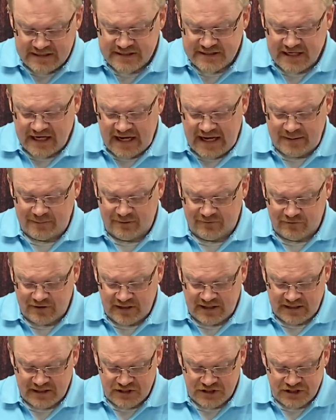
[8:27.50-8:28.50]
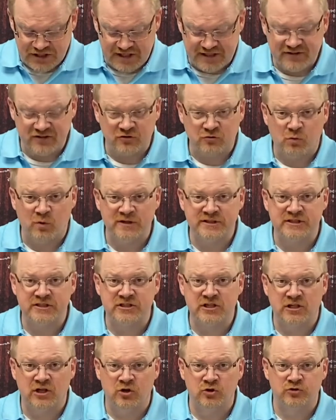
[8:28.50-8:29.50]
time of need, Jesus wants his
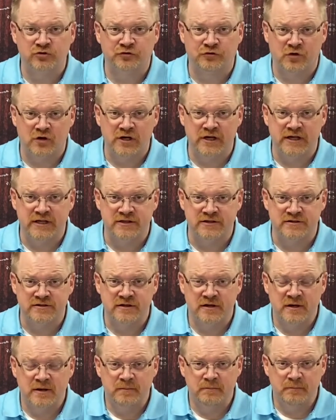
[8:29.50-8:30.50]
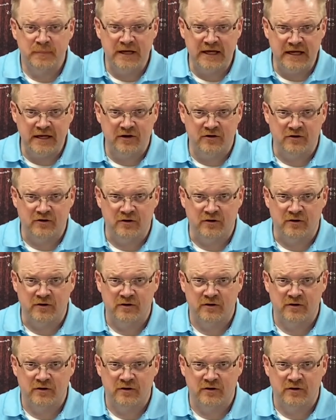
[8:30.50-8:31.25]
close friends, Peter